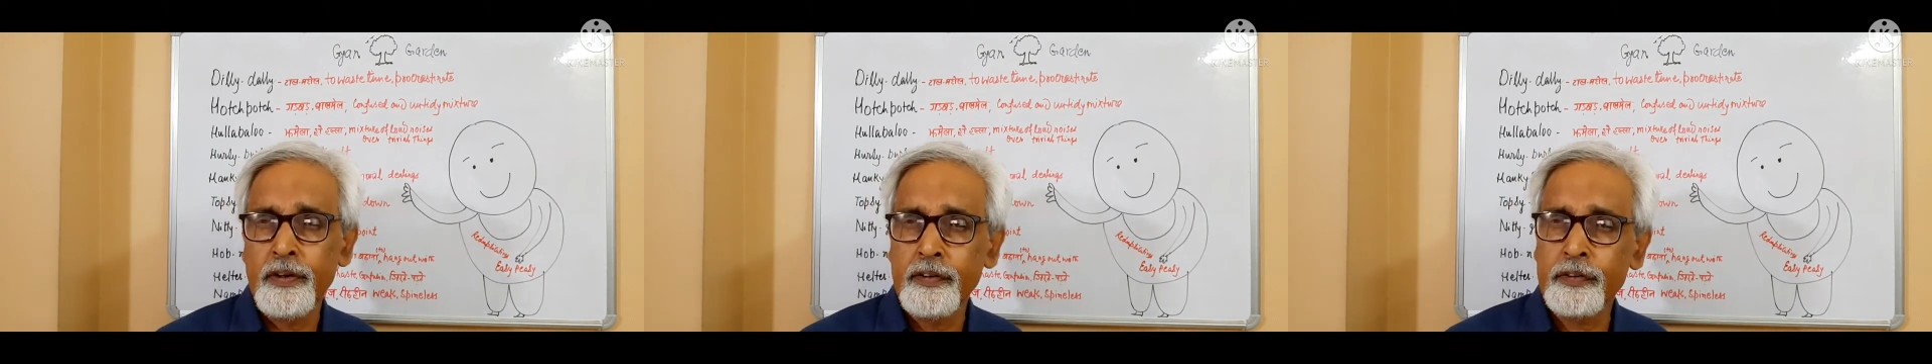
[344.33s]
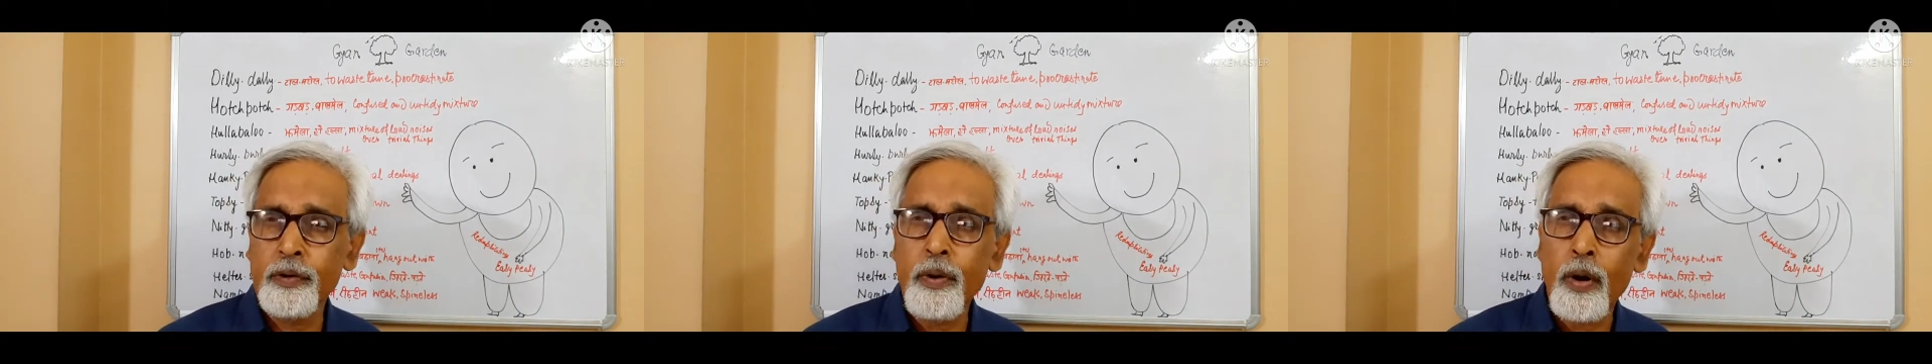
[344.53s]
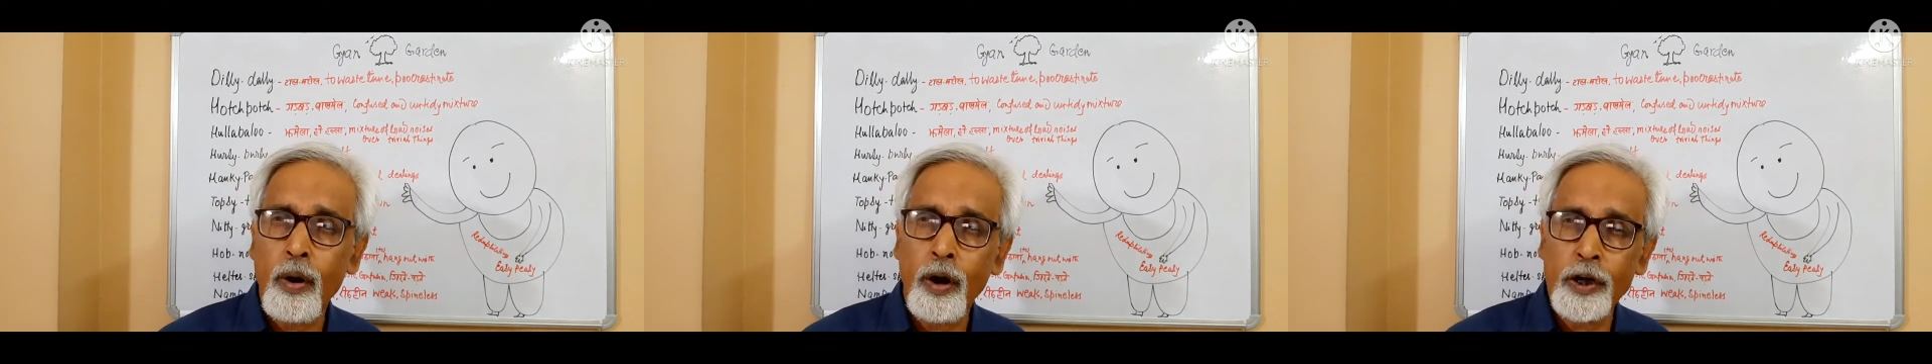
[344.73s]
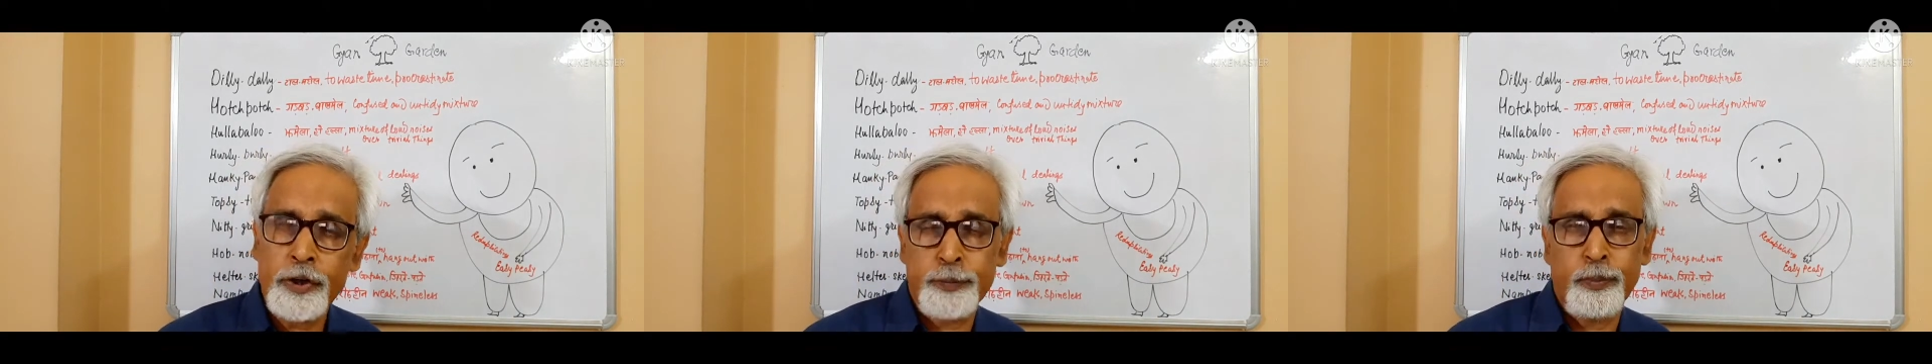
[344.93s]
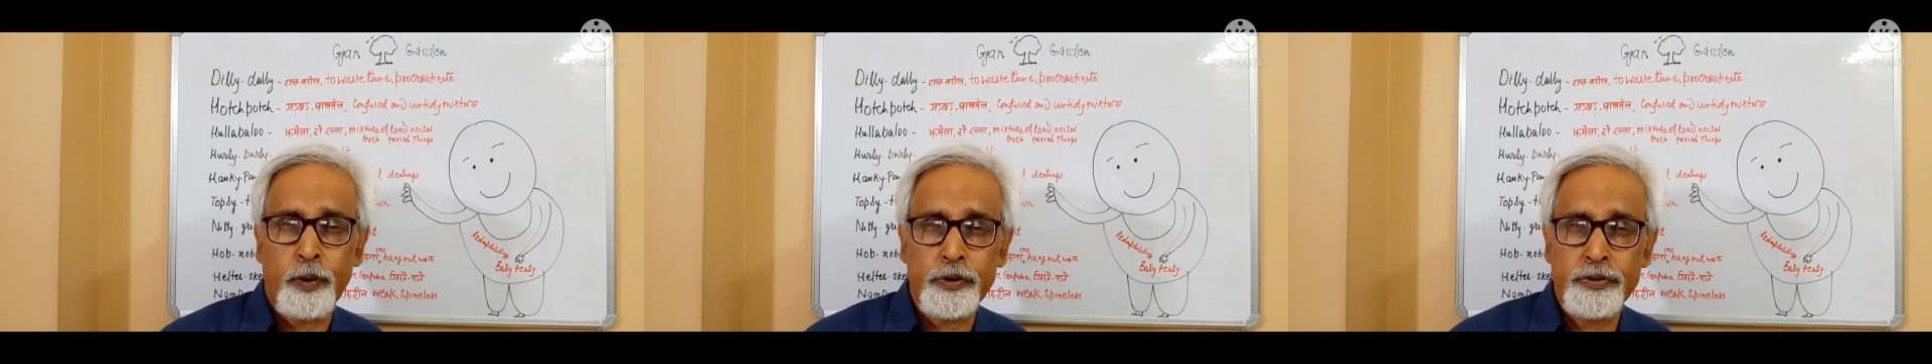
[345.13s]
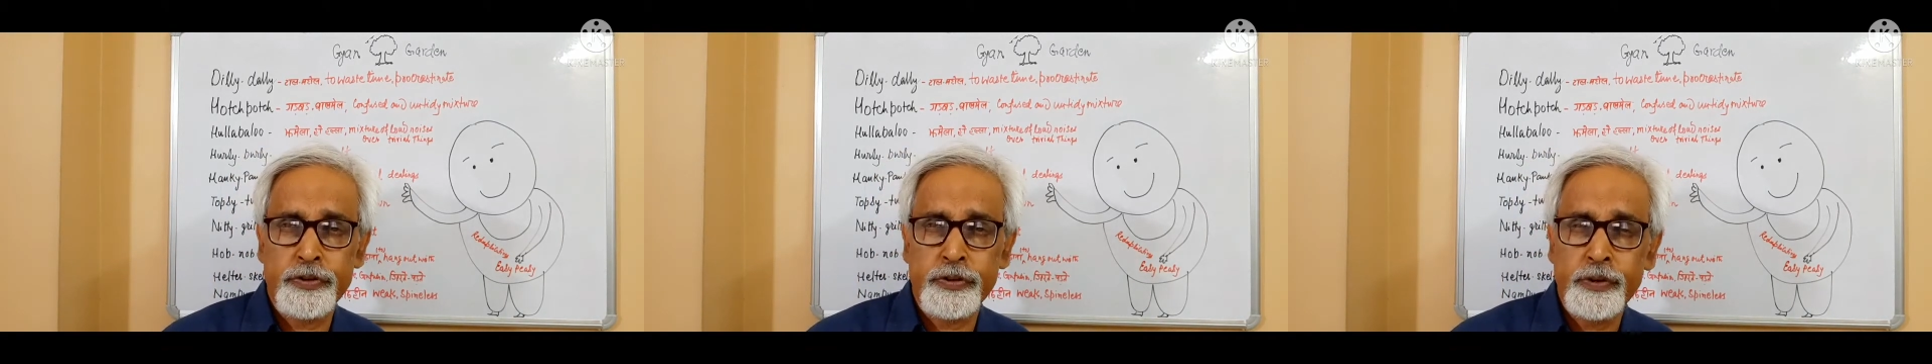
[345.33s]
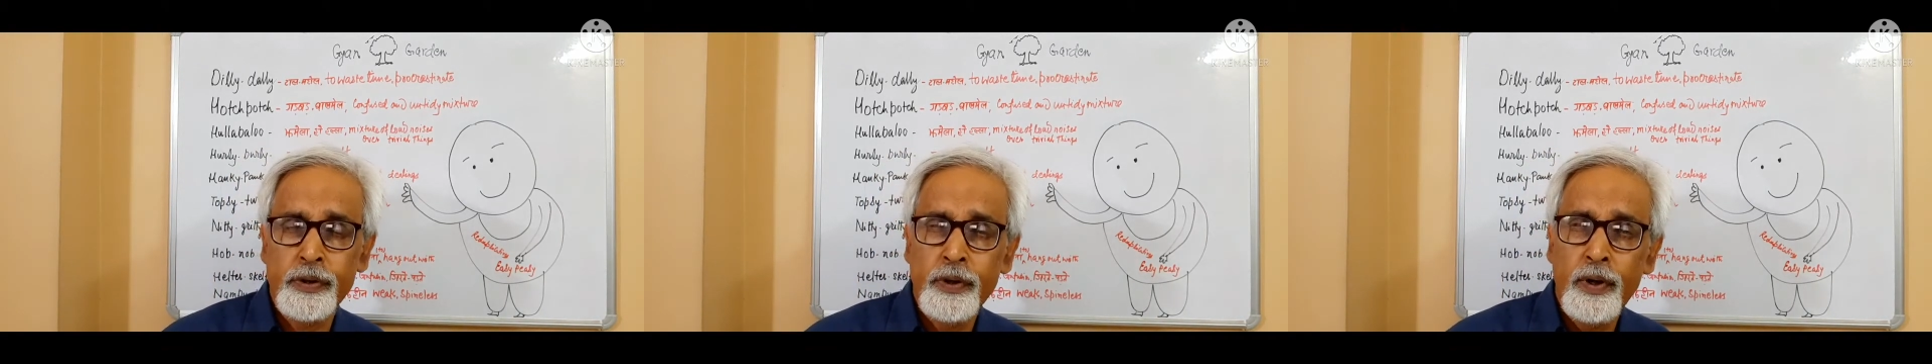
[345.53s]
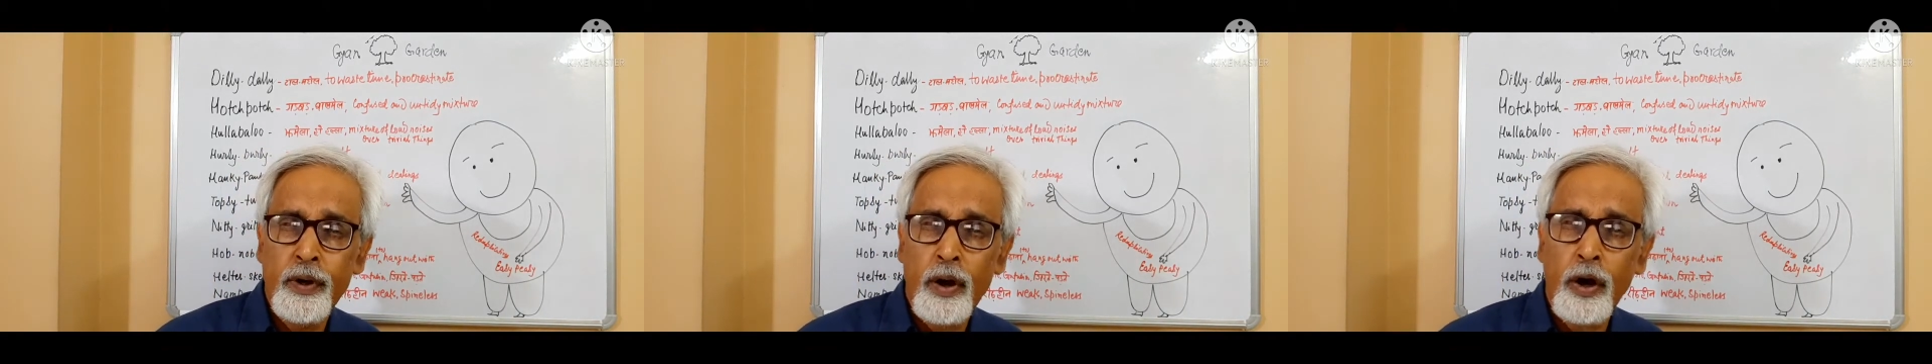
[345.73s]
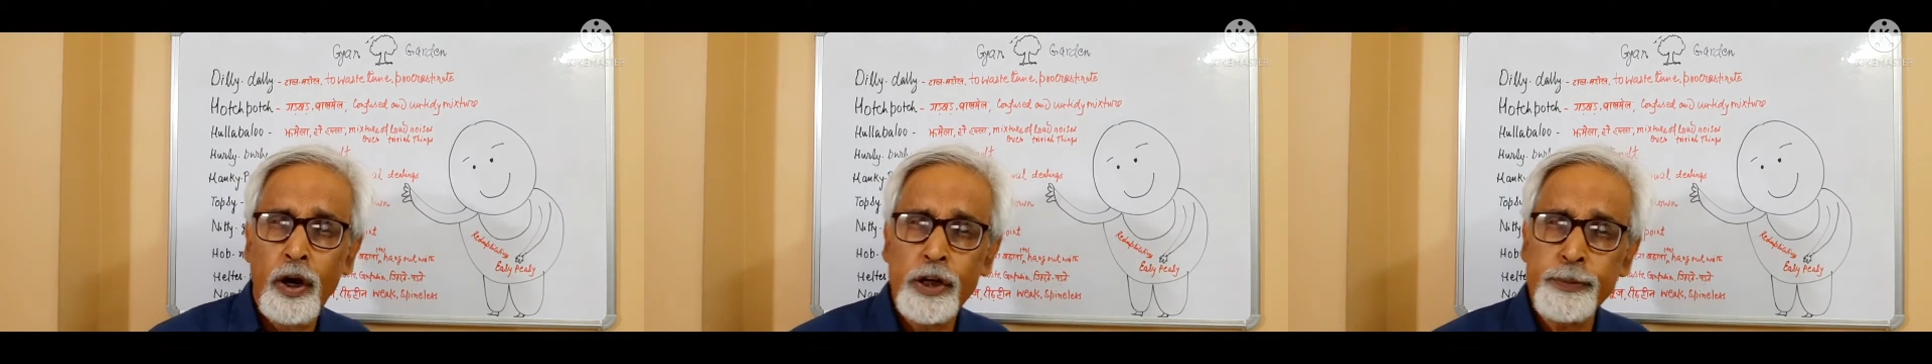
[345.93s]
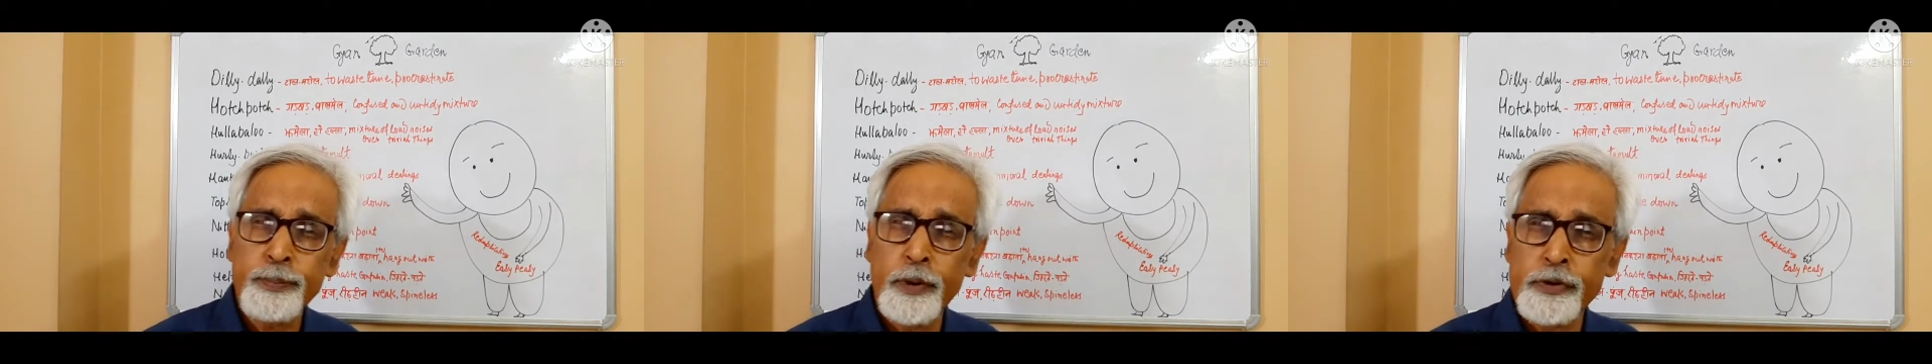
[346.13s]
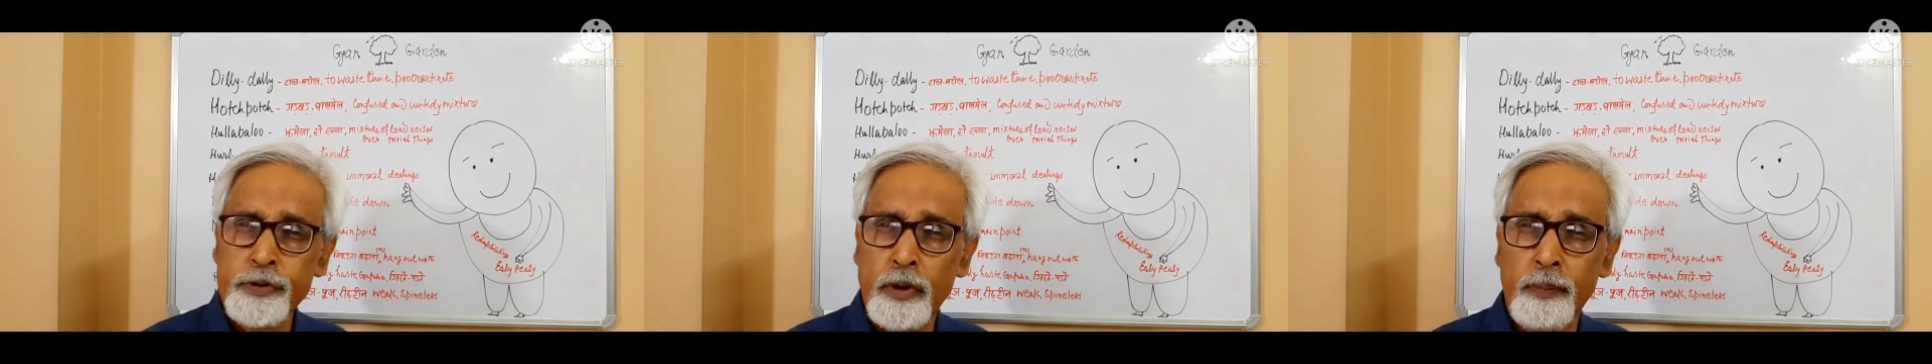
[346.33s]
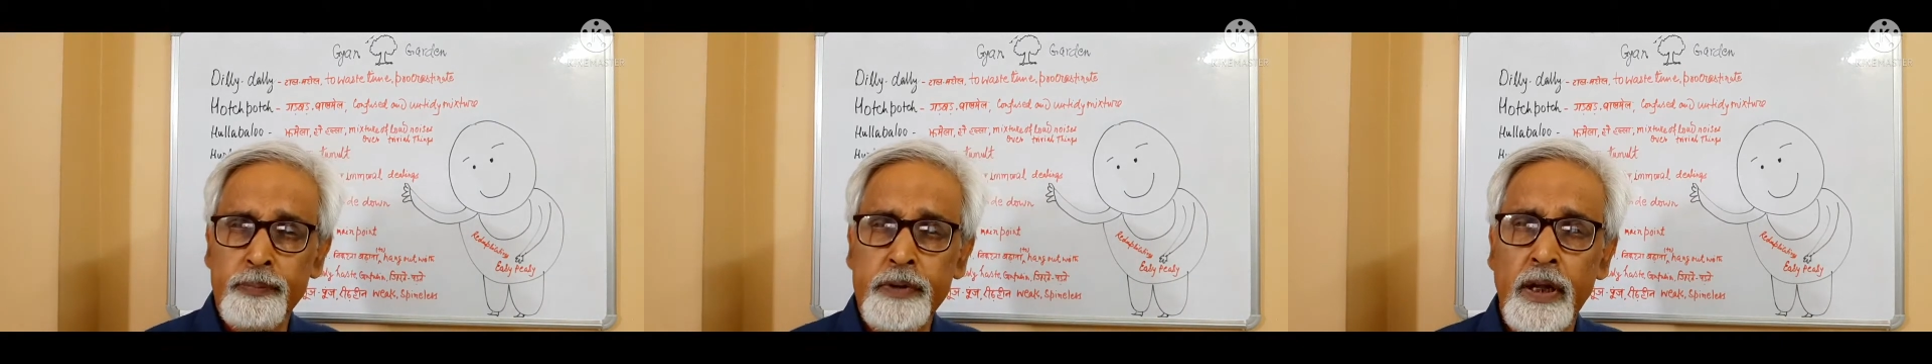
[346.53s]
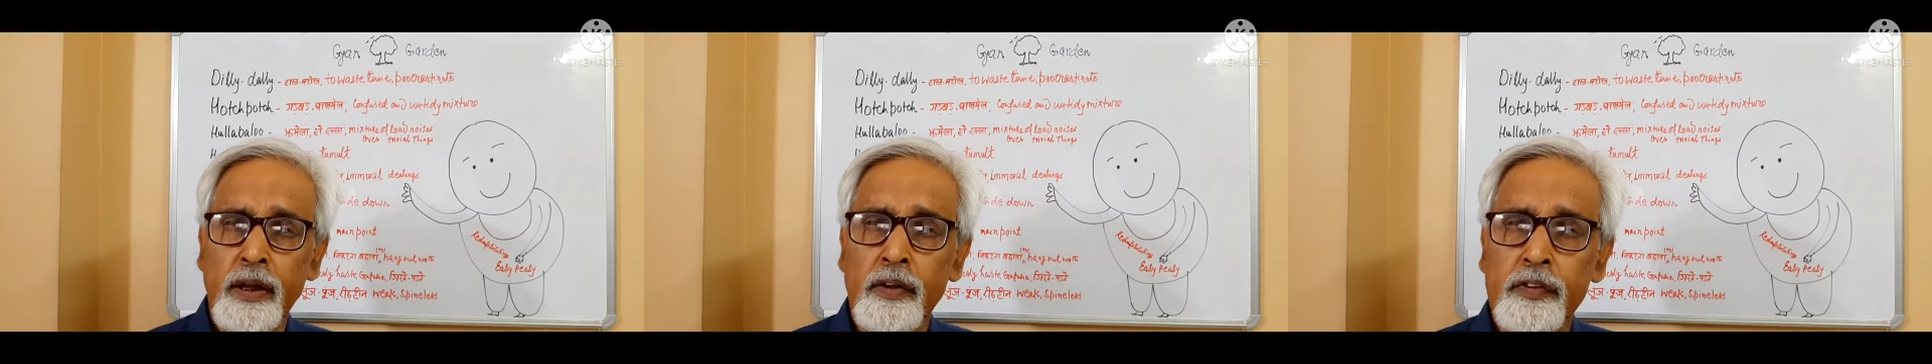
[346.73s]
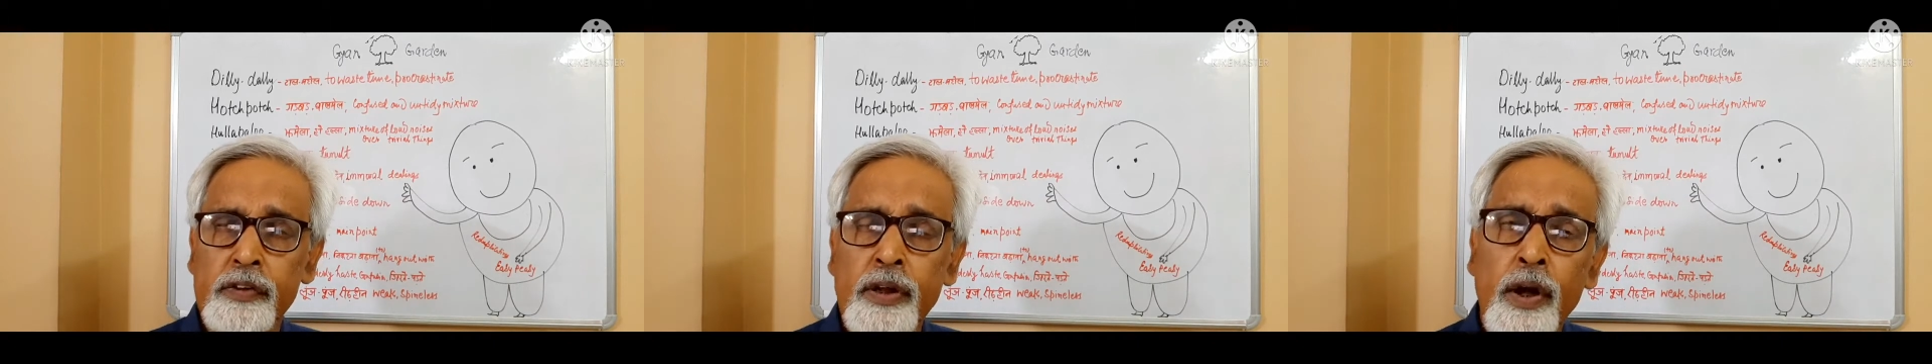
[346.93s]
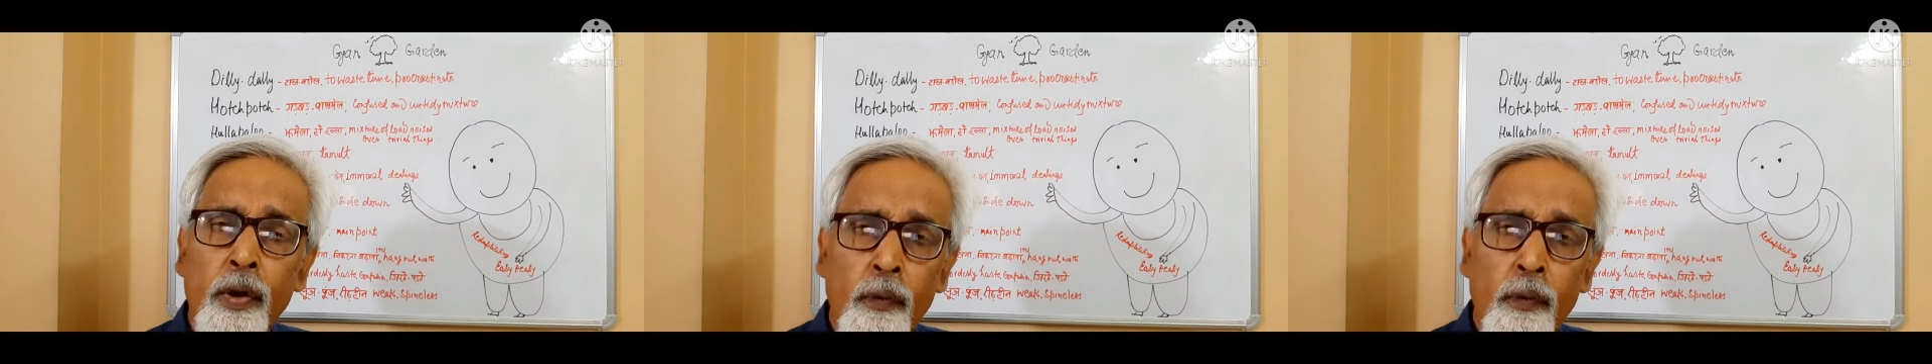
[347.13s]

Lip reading: So hodgepodge of things.